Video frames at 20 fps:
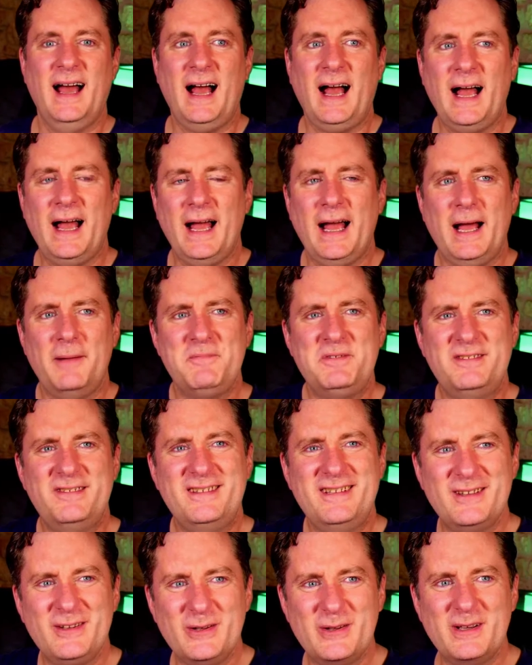I'm
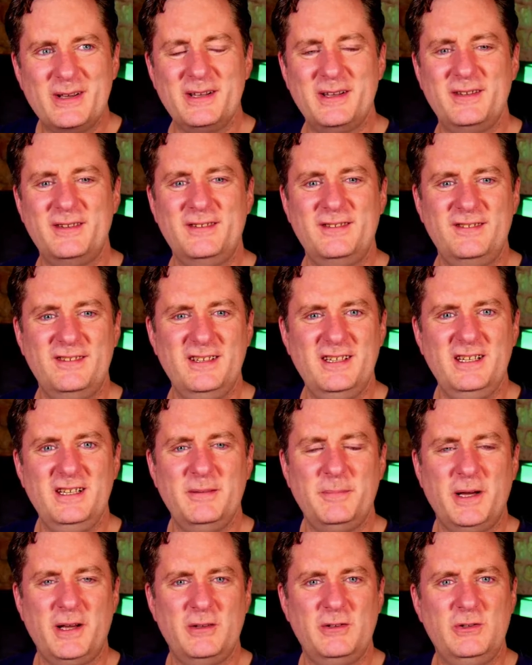still gonna see
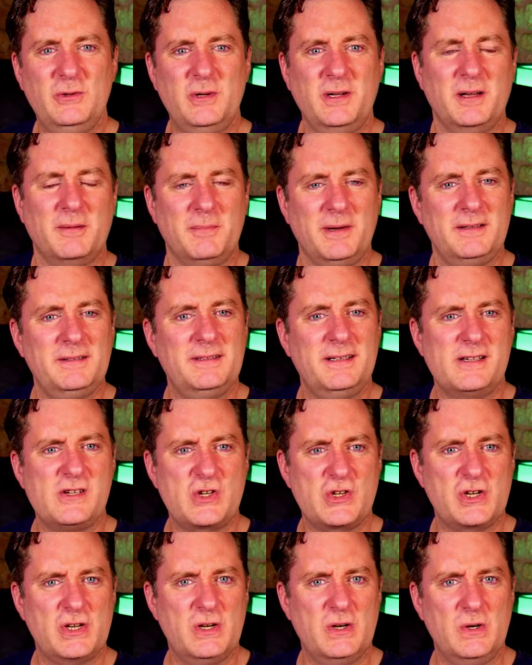about doing a Monday
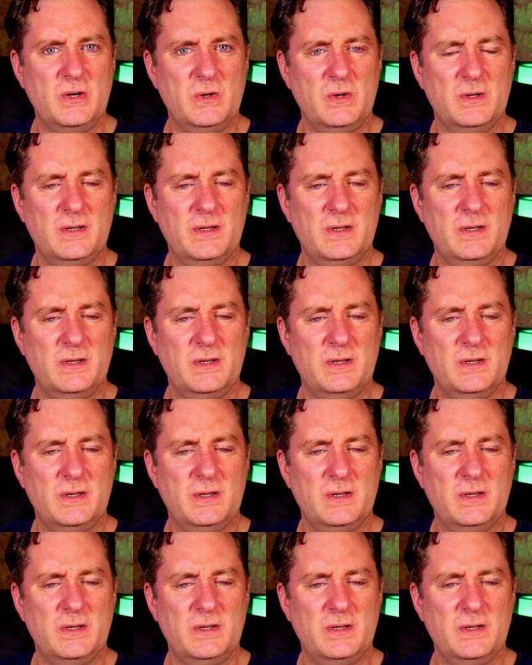show.